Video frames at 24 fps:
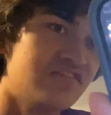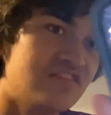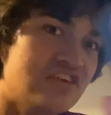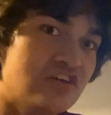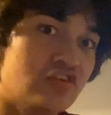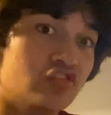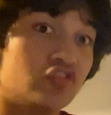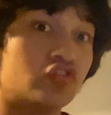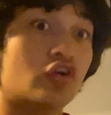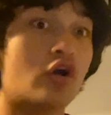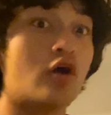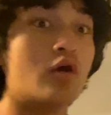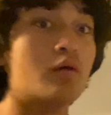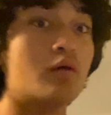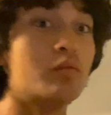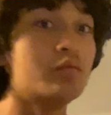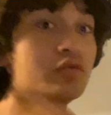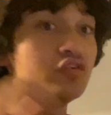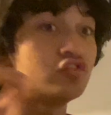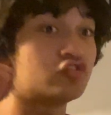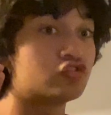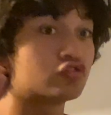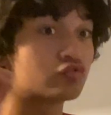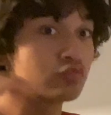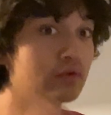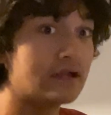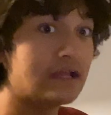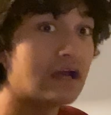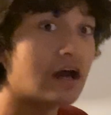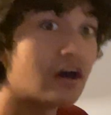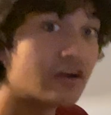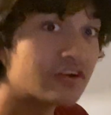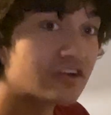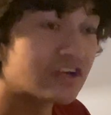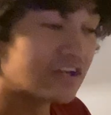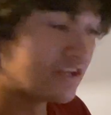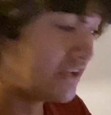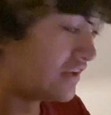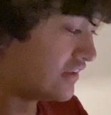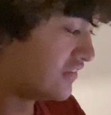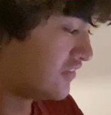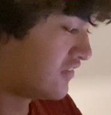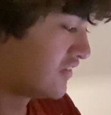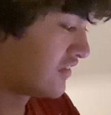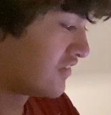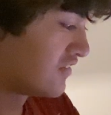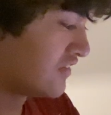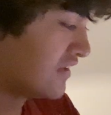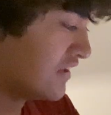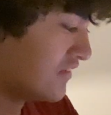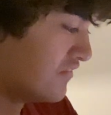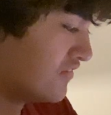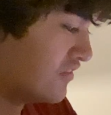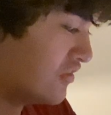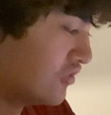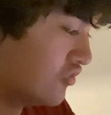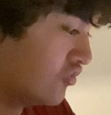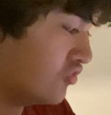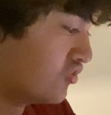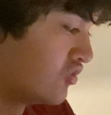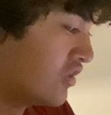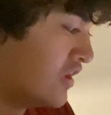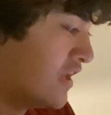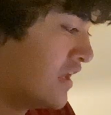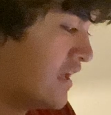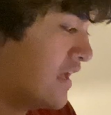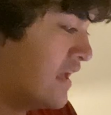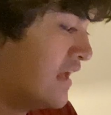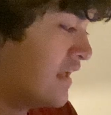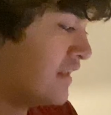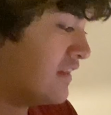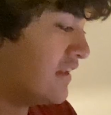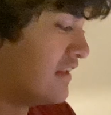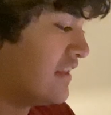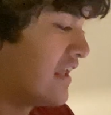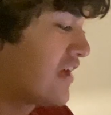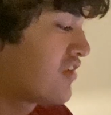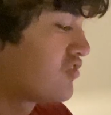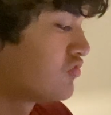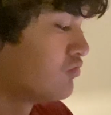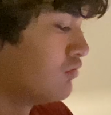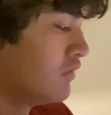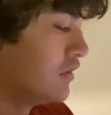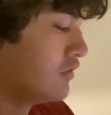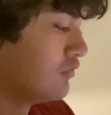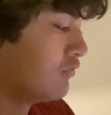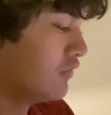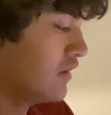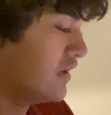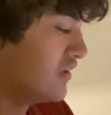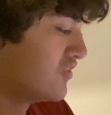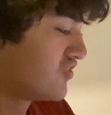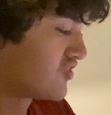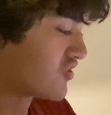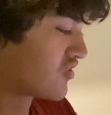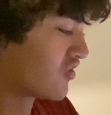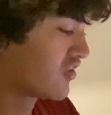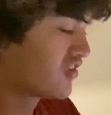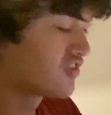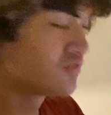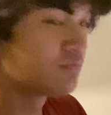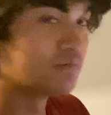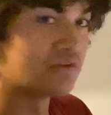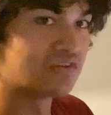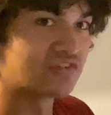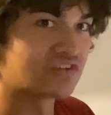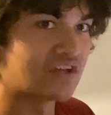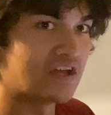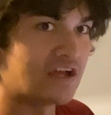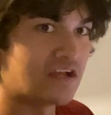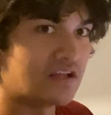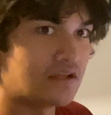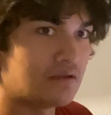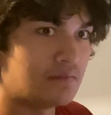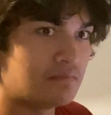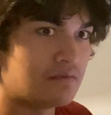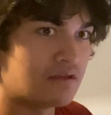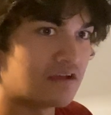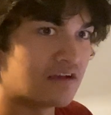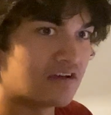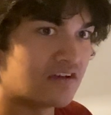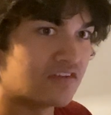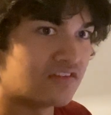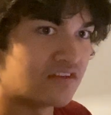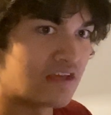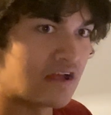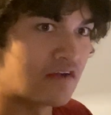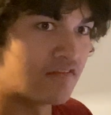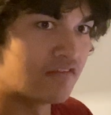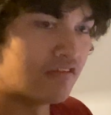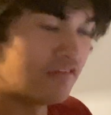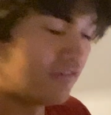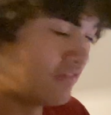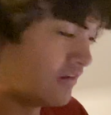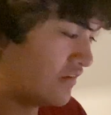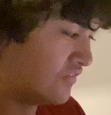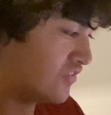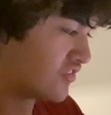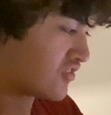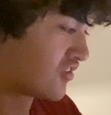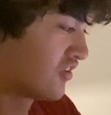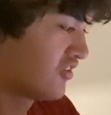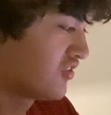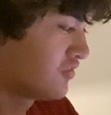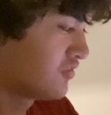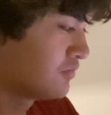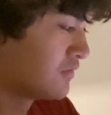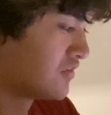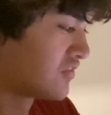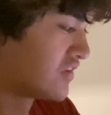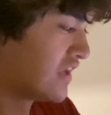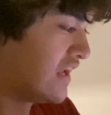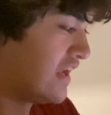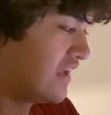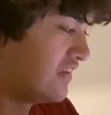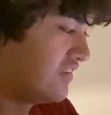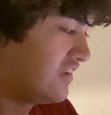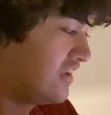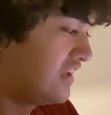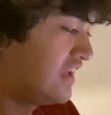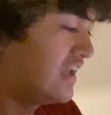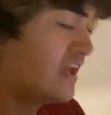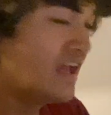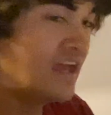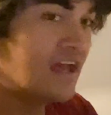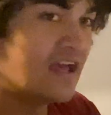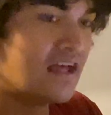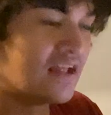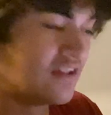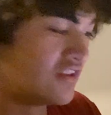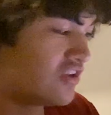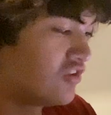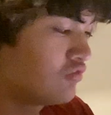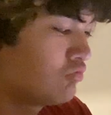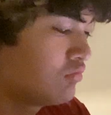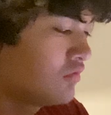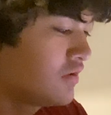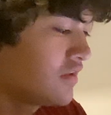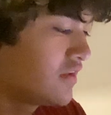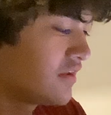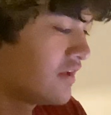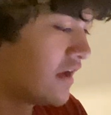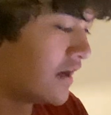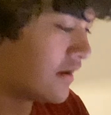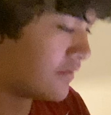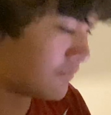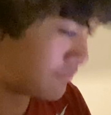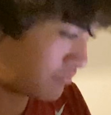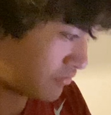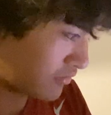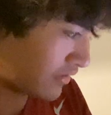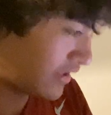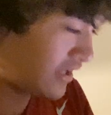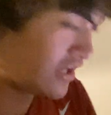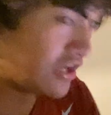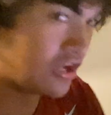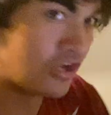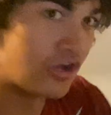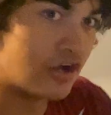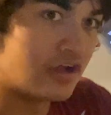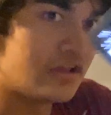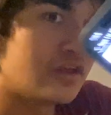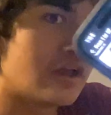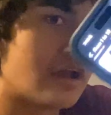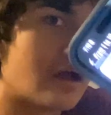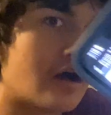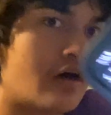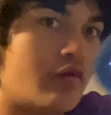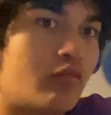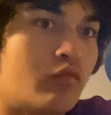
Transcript: views, almost 360 views. The next one was Christmas candy, because everyone loves Christmas candy. This one got pretty good. It got